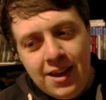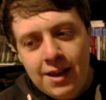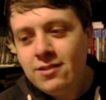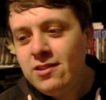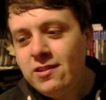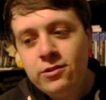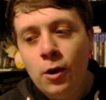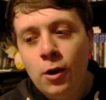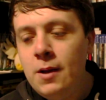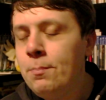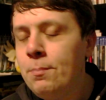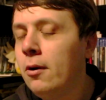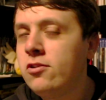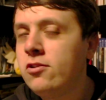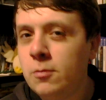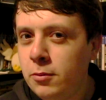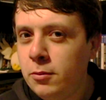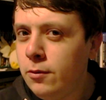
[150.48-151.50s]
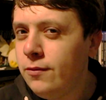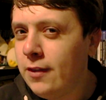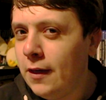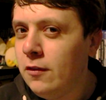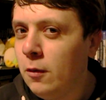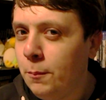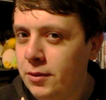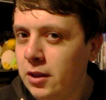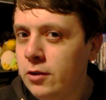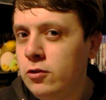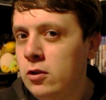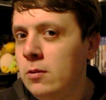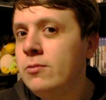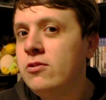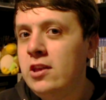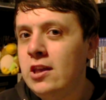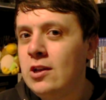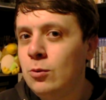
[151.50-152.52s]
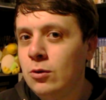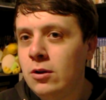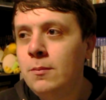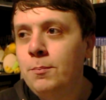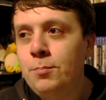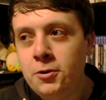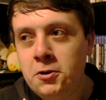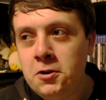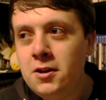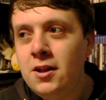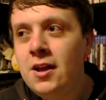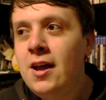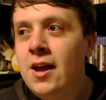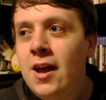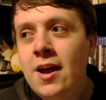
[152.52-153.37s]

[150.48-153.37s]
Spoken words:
guess it's not impossible that there'll be a Doom sequel, but,